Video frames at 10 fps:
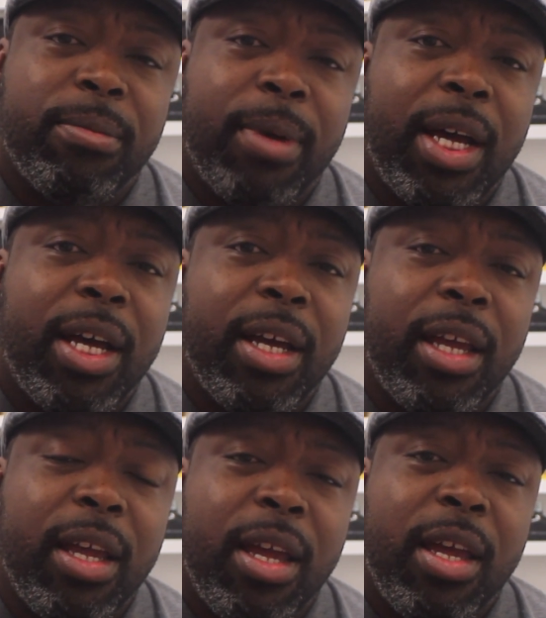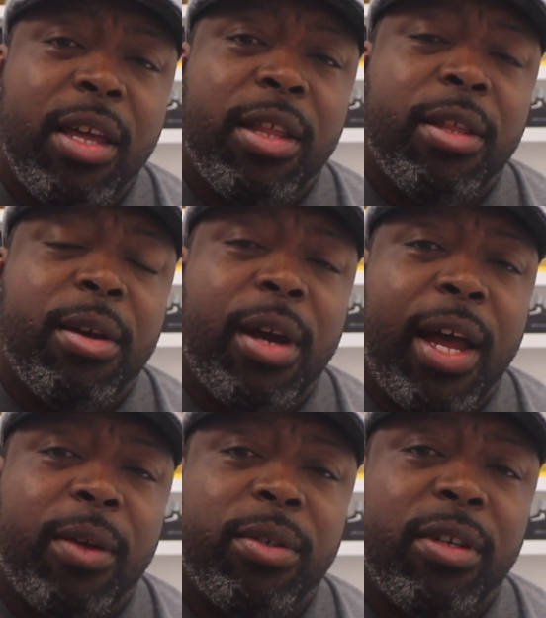by the
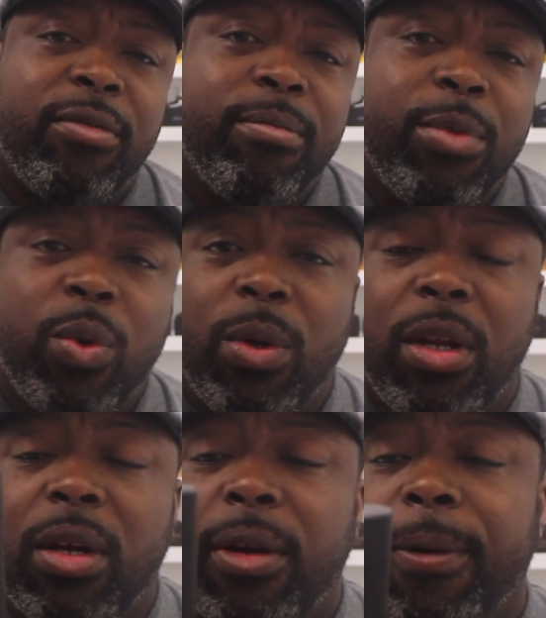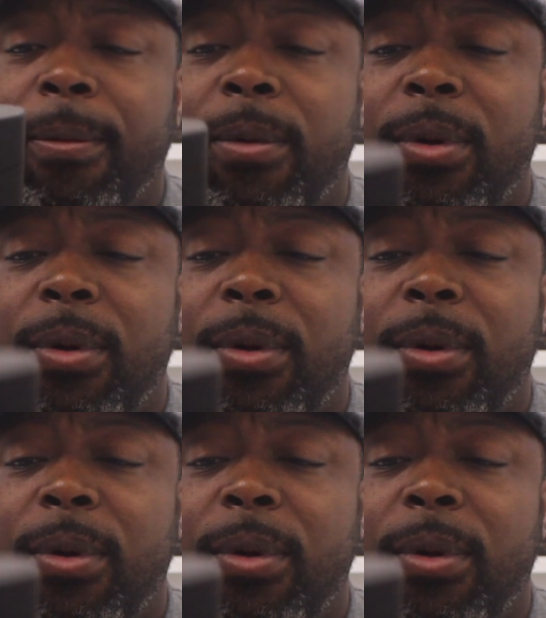House of Mugler.